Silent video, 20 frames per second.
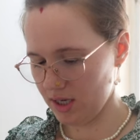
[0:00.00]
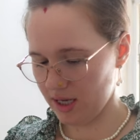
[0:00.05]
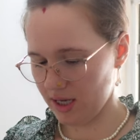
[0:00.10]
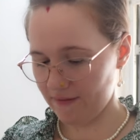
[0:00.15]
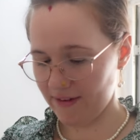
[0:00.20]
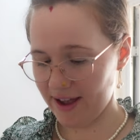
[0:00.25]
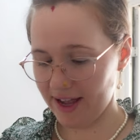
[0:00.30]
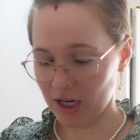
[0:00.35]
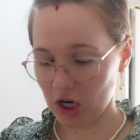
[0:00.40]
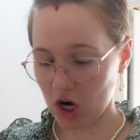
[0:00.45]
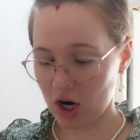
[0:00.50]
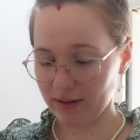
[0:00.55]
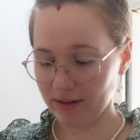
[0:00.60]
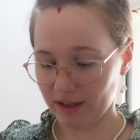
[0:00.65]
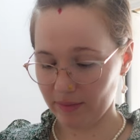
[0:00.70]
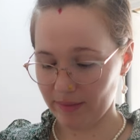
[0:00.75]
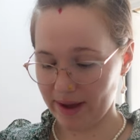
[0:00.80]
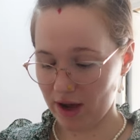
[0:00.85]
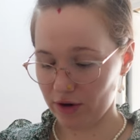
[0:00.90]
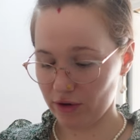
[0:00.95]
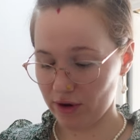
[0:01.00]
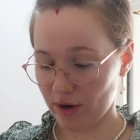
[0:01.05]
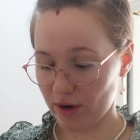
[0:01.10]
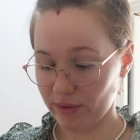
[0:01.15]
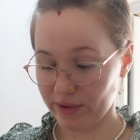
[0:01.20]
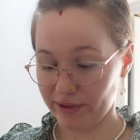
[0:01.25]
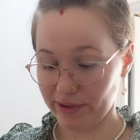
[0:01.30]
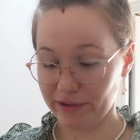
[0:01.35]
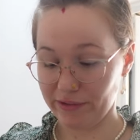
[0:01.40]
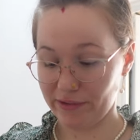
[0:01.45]
If I had garlic powder, I
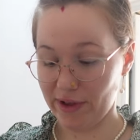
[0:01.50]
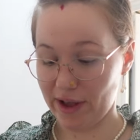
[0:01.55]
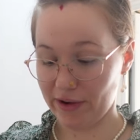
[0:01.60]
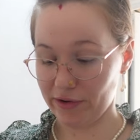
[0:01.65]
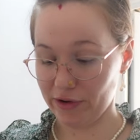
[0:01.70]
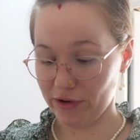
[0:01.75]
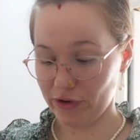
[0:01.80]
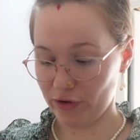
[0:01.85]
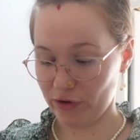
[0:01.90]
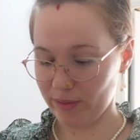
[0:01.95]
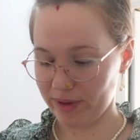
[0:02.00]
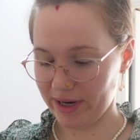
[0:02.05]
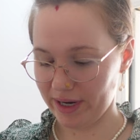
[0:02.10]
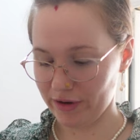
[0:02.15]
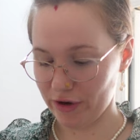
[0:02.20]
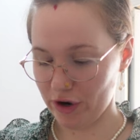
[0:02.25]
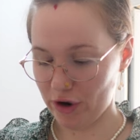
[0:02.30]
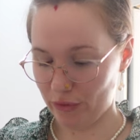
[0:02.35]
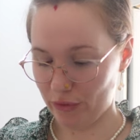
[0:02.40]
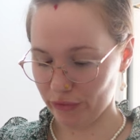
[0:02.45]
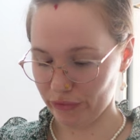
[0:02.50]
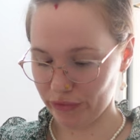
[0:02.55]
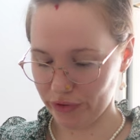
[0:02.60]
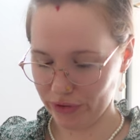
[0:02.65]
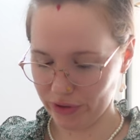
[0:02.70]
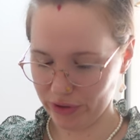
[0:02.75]
would use that too, but I don't.